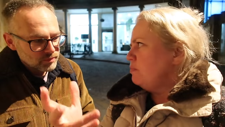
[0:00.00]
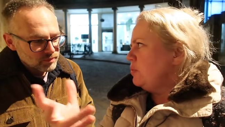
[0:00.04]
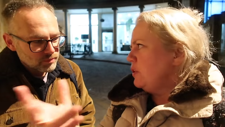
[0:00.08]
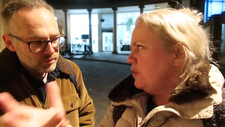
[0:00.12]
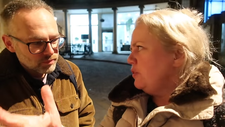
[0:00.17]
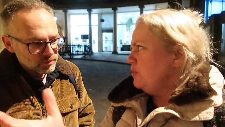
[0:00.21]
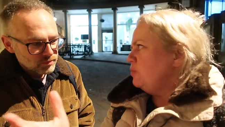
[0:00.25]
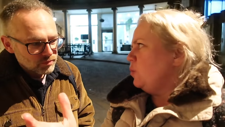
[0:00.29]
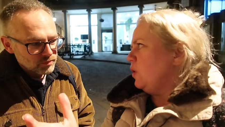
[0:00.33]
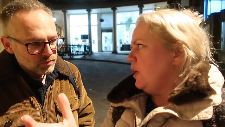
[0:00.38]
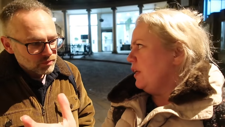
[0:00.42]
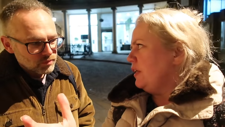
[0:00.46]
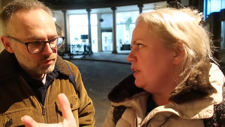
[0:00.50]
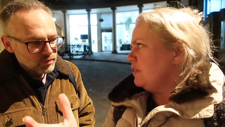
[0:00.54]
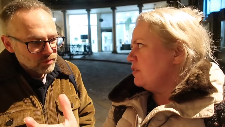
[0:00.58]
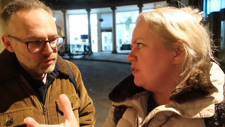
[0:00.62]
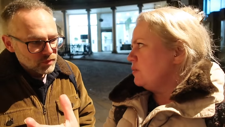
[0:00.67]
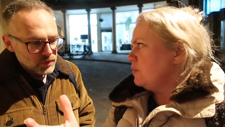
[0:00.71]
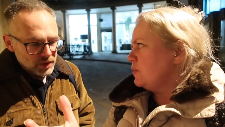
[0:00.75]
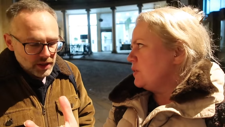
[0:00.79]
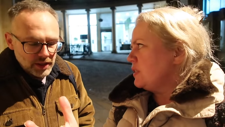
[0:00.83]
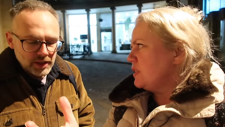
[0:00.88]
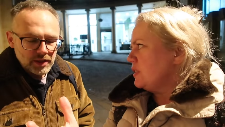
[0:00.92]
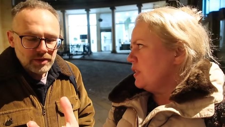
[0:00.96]
Speaker 1: blue white,
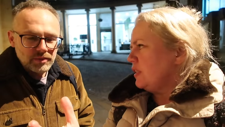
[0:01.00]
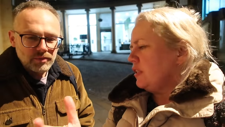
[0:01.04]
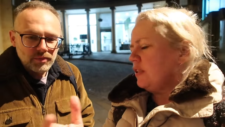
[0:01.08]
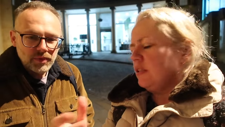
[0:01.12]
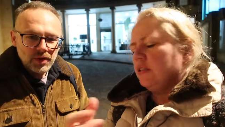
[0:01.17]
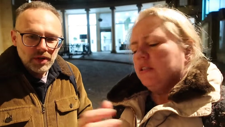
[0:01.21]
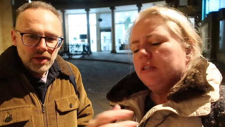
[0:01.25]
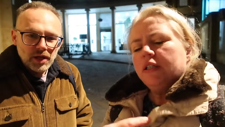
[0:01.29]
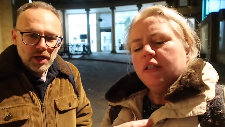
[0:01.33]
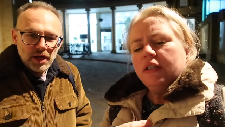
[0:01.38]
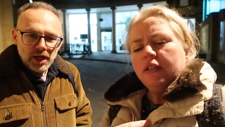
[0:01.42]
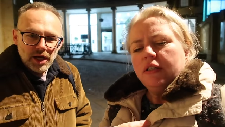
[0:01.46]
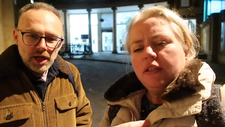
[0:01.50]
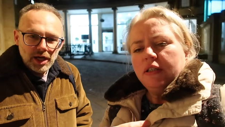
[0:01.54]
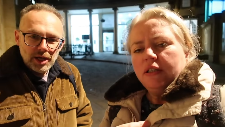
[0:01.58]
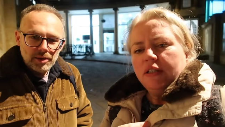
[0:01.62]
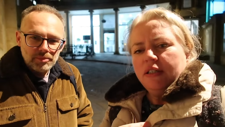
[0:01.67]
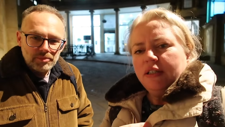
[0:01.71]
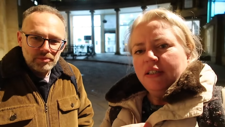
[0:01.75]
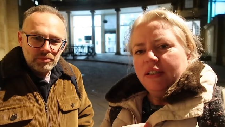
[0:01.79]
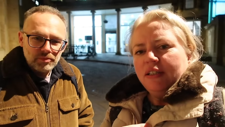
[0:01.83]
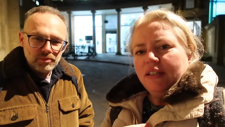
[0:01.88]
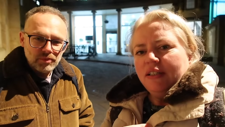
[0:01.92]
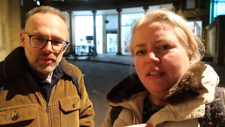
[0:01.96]
wasn't yeah. it?
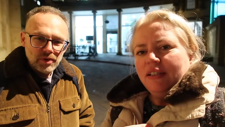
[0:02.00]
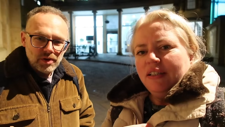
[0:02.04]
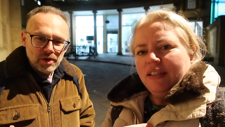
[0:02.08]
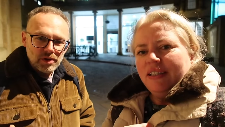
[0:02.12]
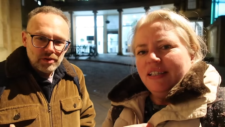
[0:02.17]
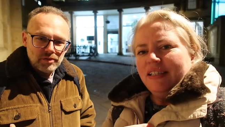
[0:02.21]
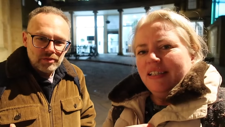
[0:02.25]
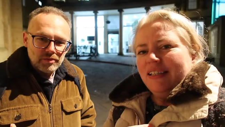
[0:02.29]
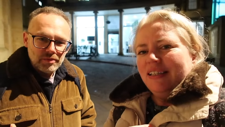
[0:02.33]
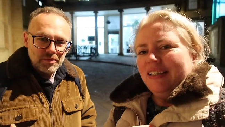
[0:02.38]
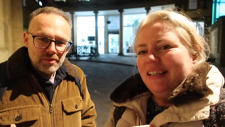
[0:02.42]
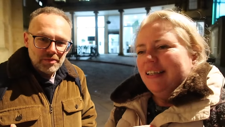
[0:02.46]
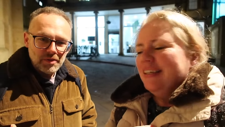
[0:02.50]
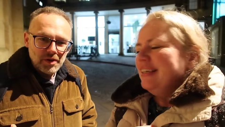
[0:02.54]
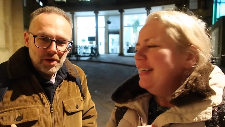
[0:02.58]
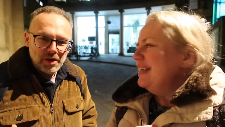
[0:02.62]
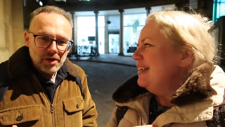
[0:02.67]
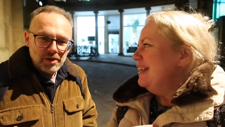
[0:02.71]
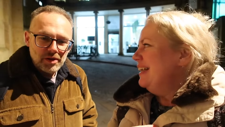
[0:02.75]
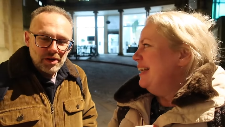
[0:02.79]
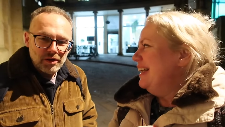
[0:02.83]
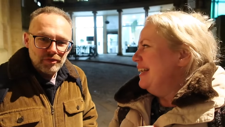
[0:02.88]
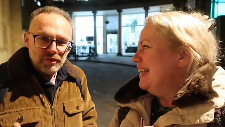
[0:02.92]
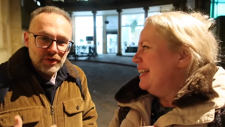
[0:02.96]
Speaker 2: Um,
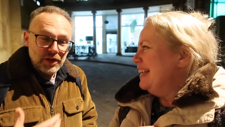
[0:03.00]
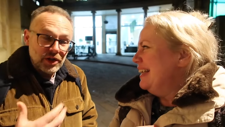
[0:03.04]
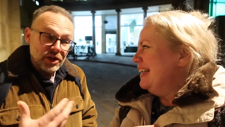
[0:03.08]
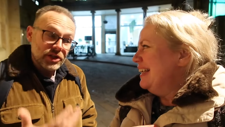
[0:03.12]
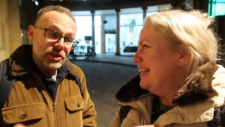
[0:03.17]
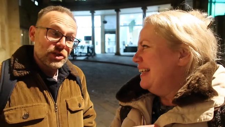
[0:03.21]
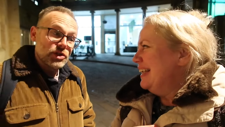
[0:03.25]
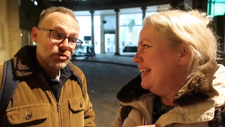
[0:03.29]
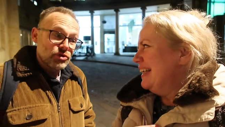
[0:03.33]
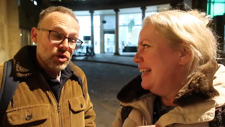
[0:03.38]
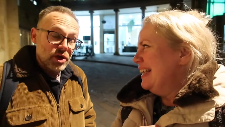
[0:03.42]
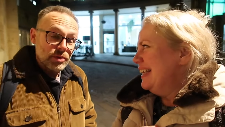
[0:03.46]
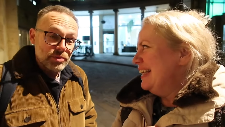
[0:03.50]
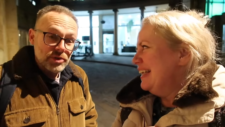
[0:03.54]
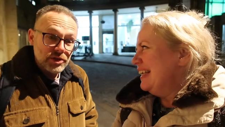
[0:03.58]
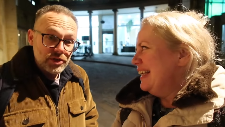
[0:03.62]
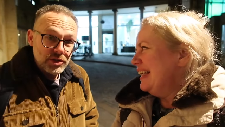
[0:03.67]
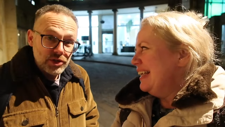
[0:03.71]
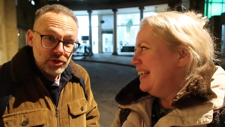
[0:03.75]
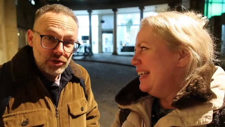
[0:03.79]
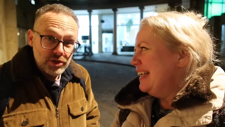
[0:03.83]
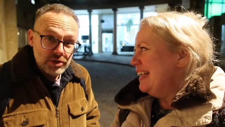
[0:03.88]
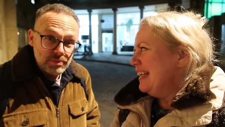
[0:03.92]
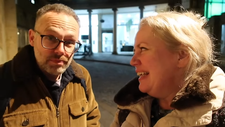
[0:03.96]
I think I described it
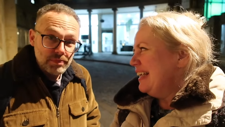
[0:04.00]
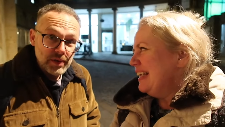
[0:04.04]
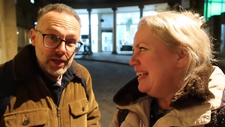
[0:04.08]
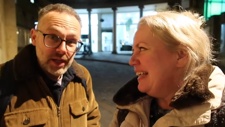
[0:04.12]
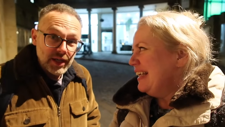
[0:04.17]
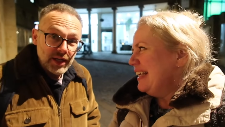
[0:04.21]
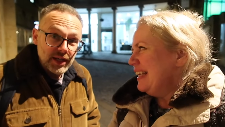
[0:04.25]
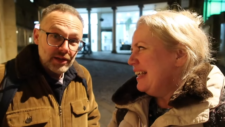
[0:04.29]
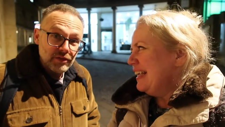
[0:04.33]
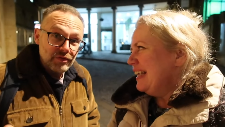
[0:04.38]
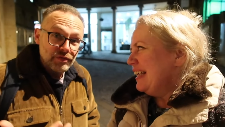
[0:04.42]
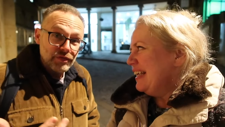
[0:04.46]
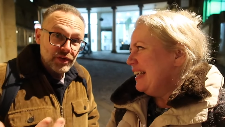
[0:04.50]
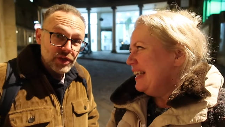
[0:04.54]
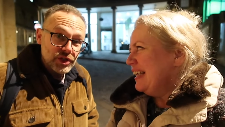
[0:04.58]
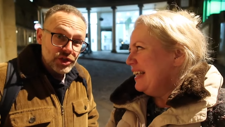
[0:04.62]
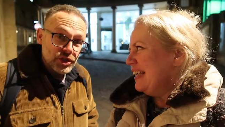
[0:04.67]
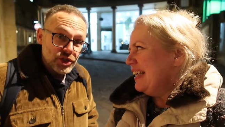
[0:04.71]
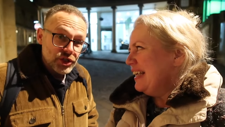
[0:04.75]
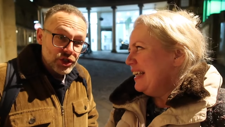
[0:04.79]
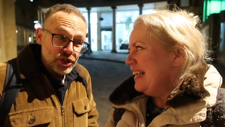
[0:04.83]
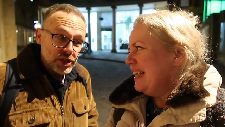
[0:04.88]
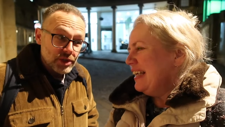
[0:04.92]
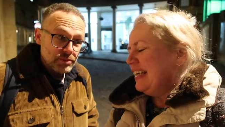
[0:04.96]
to you as being in a fish
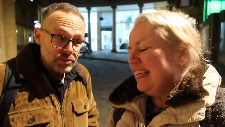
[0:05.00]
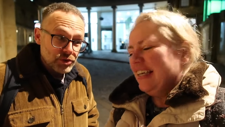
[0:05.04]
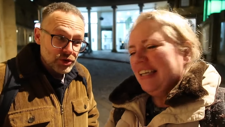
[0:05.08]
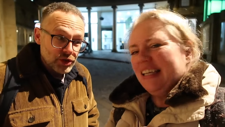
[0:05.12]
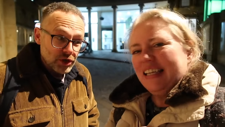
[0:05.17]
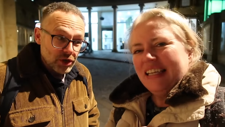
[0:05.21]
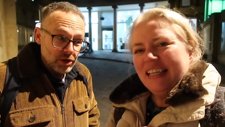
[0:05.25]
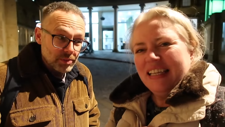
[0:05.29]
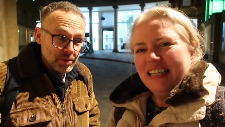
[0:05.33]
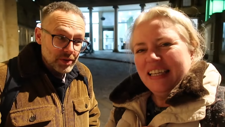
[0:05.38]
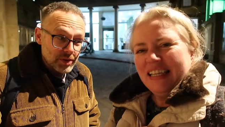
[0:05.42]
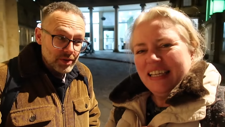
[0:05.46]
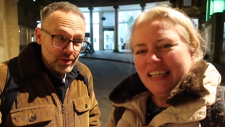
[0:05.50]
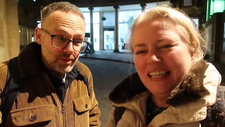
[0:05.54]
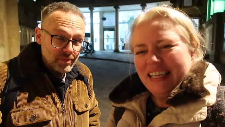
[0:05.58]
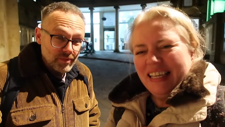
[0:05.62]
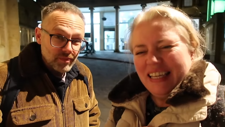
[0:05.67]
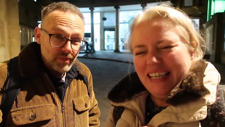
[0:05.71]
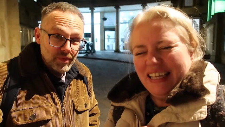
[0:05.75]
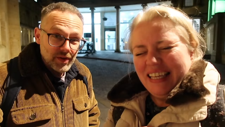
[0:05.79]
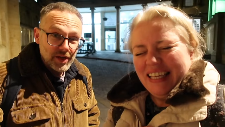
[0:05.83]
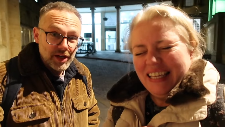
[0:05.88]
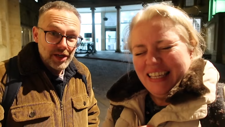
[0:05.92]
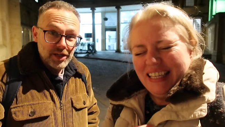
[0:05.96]
and chip shop
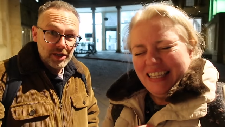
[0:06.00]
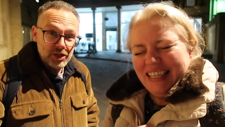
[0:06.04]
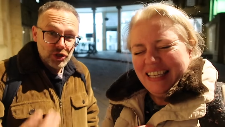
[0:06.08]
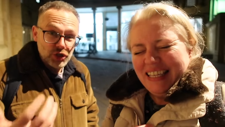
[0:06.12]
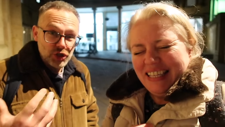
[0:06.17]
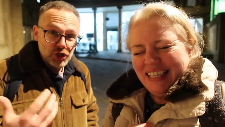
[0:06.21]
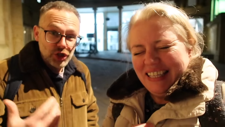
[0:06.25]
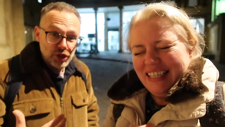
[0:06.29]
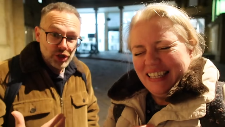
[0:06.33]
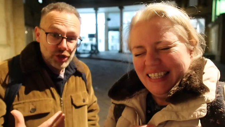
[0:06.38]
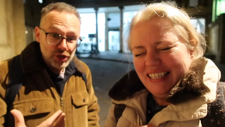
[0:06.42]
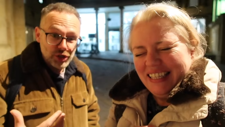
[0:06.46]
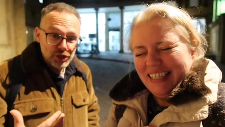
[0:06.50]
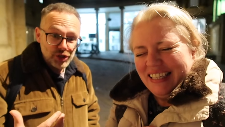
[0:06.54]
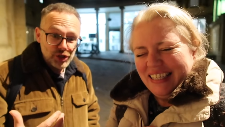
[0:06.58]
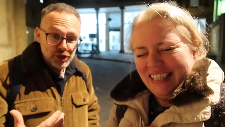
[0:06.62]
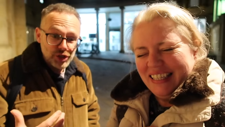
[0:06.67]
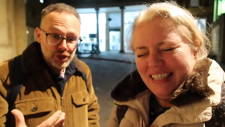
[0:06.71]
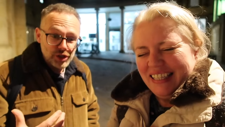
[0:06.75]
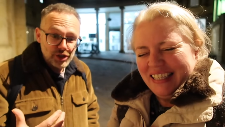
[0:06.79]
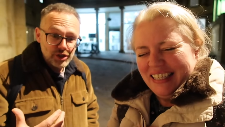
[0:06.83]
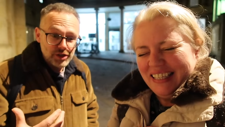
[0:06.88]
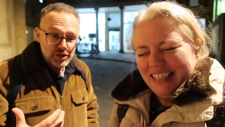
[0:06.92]
in a church.